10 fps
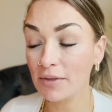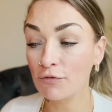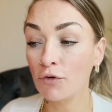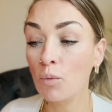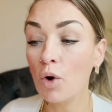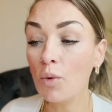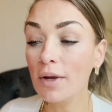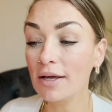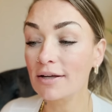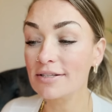from what
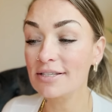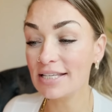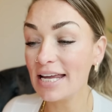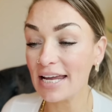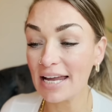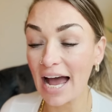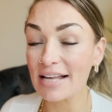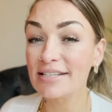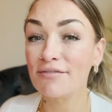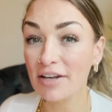we could see
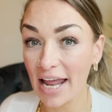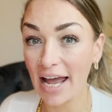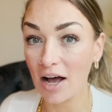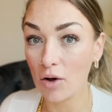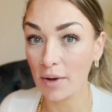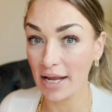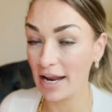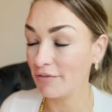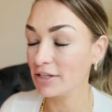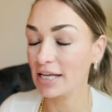as of now, and
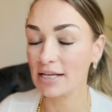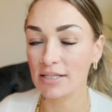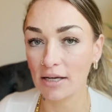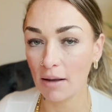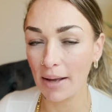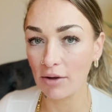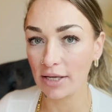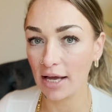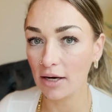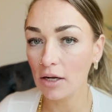everything hasn't come out
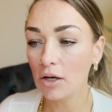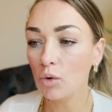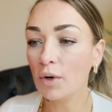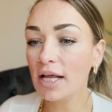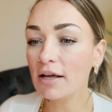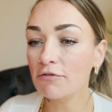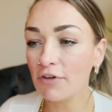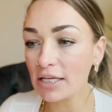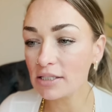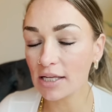yet. When he
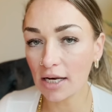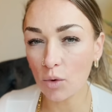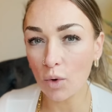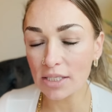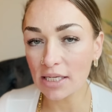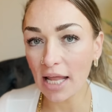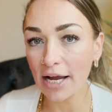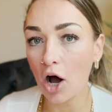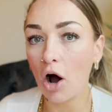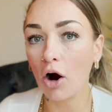confessed it, it wasn't
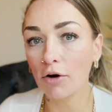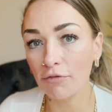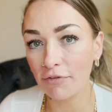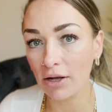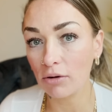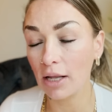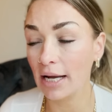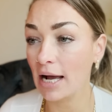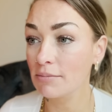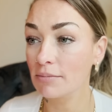like a heartfelt,
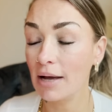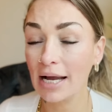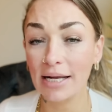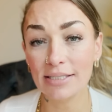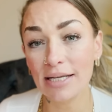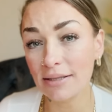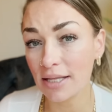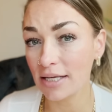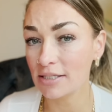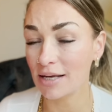like I'm like I did
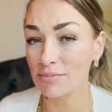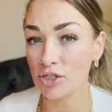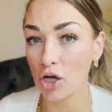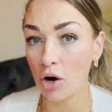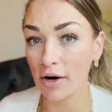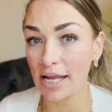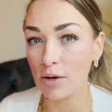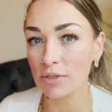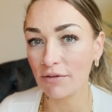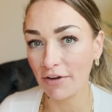this, I'm sorry. It
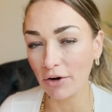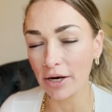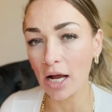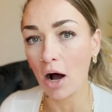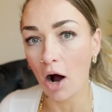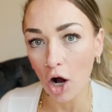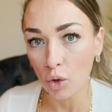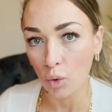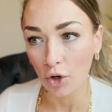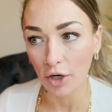was a very
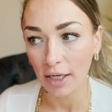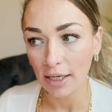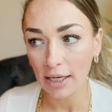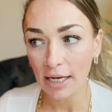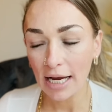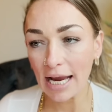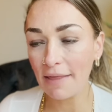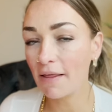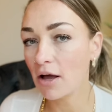awkward in the